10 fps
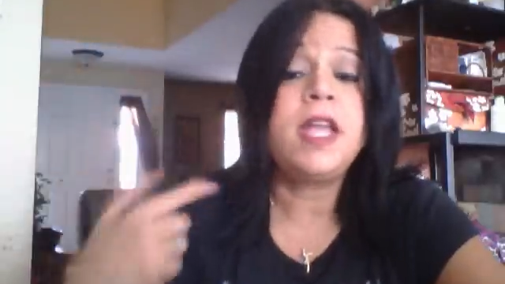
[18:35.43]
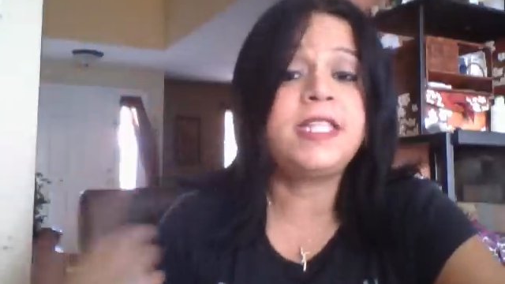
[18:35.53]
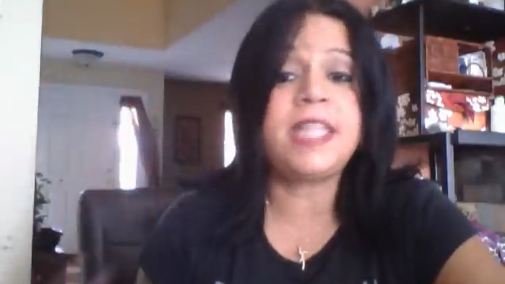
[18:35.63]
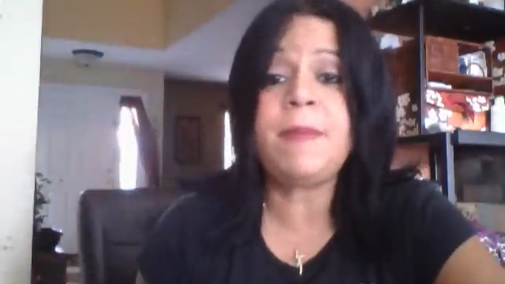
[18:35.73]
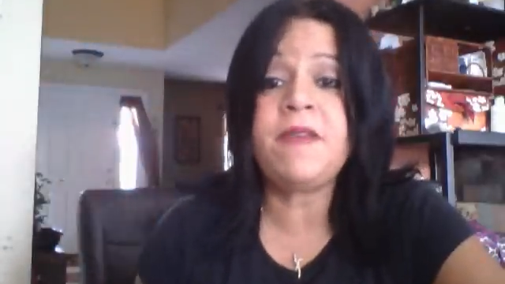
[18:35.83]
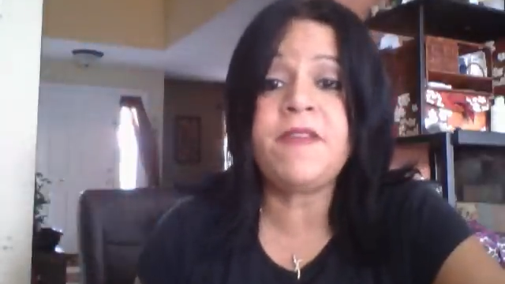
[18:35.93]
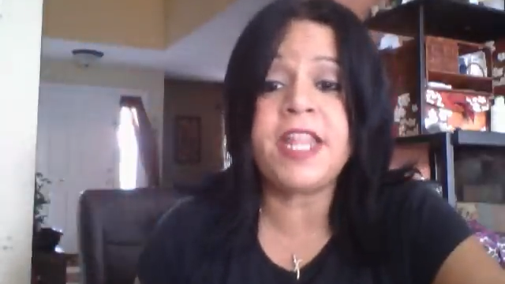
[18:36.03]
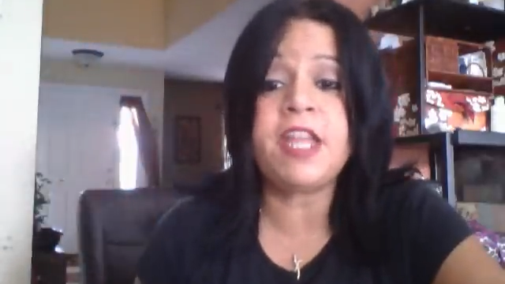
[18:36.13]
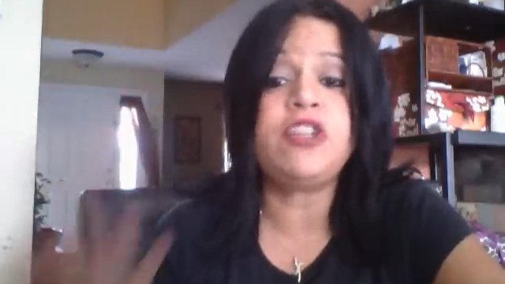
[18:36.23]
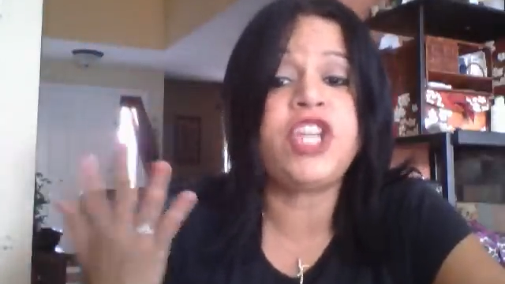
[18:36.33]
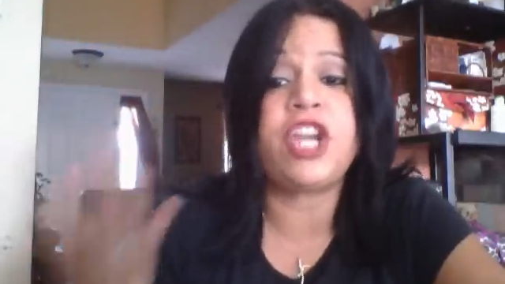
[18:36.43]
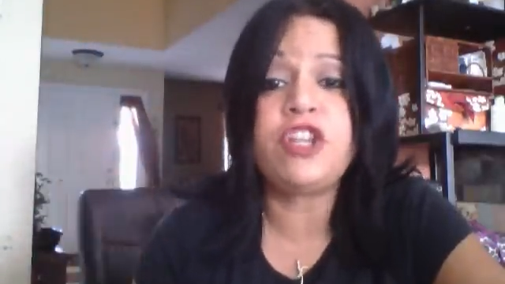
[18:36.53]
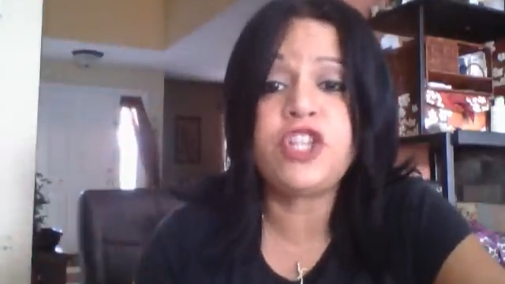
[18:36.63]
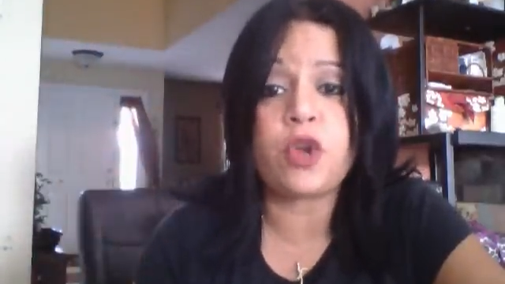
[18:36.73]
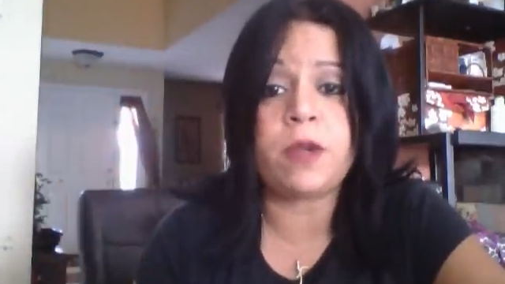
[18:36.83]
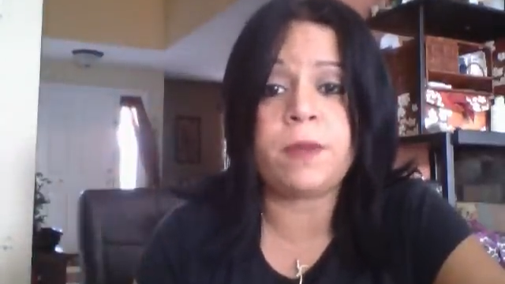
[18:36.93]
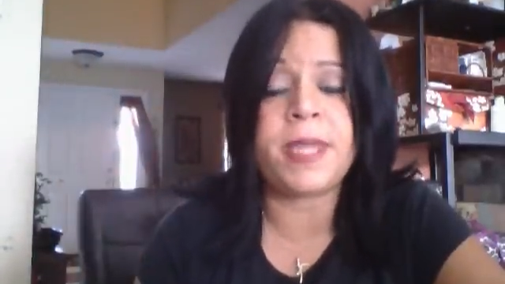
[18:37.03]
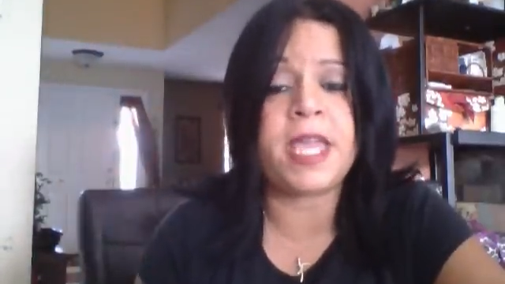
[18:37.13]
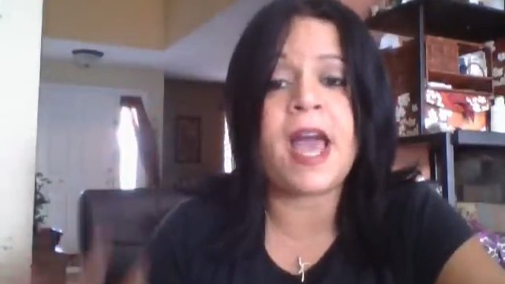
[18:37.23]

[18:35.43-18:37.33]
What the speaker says: Send me a video. Share your story with me.